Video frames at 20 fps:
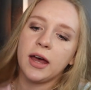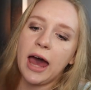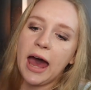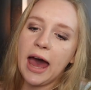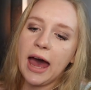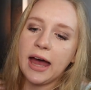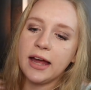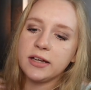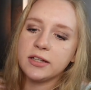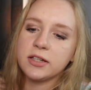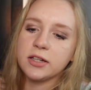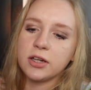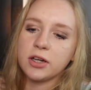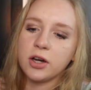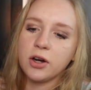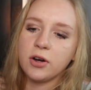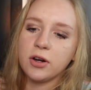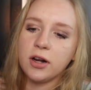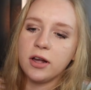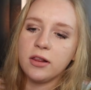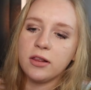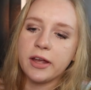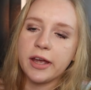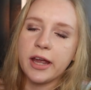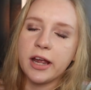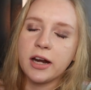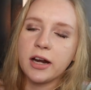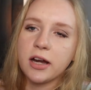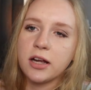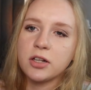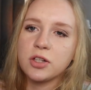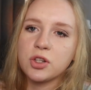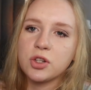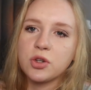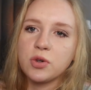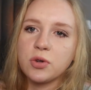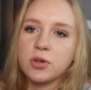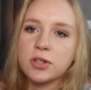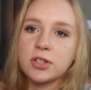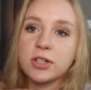
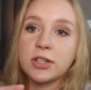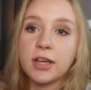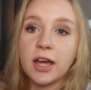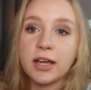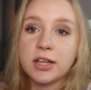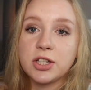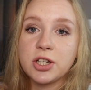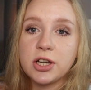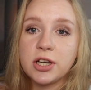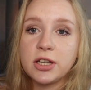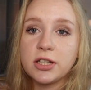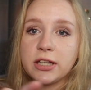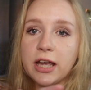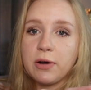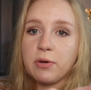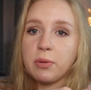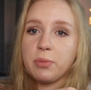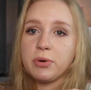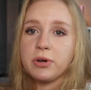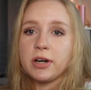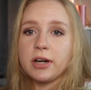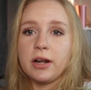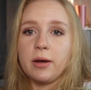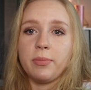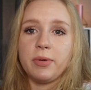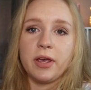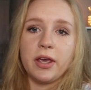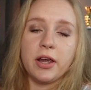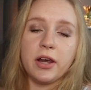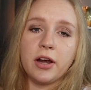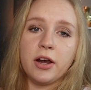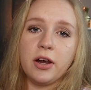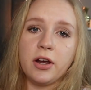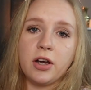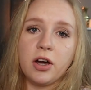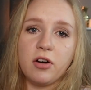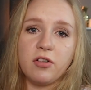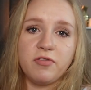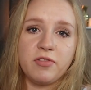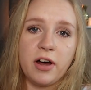@DakotaLane_sketches. I will put it up here.
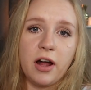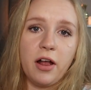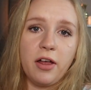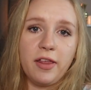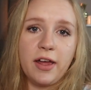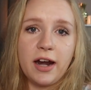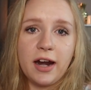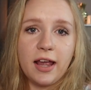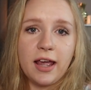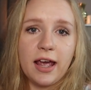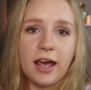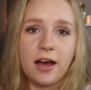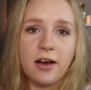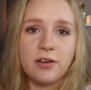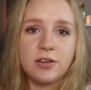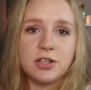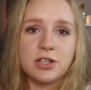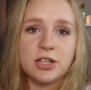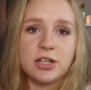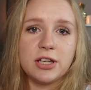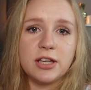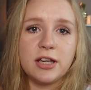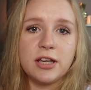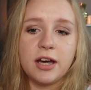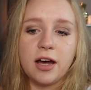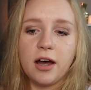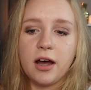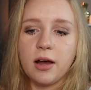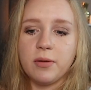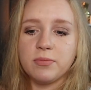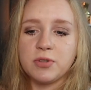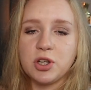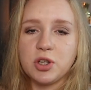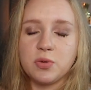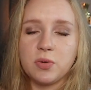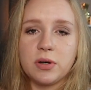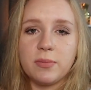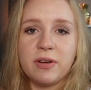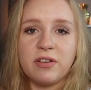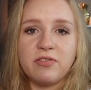Go follow that account.
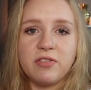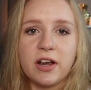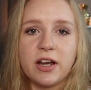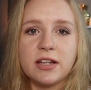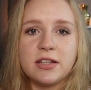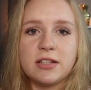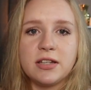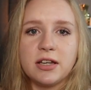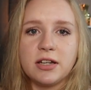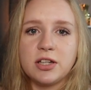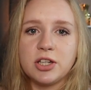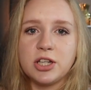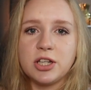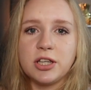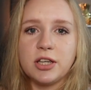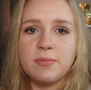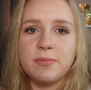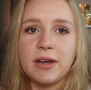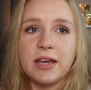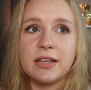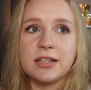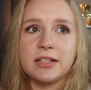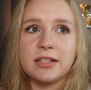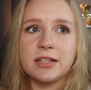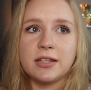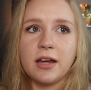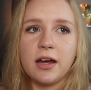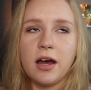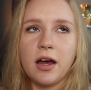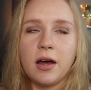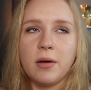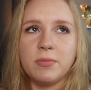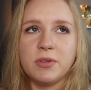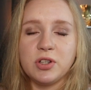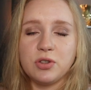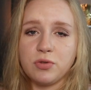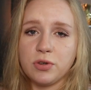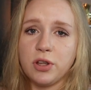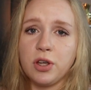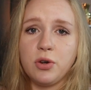She's one of my friends and she makes
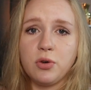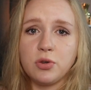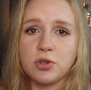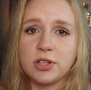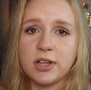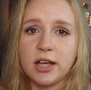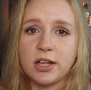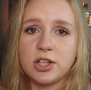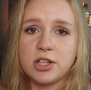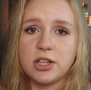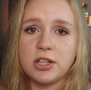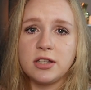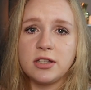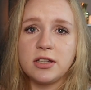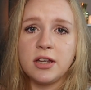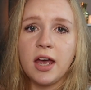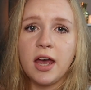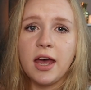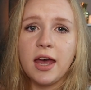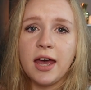these really cool sketches.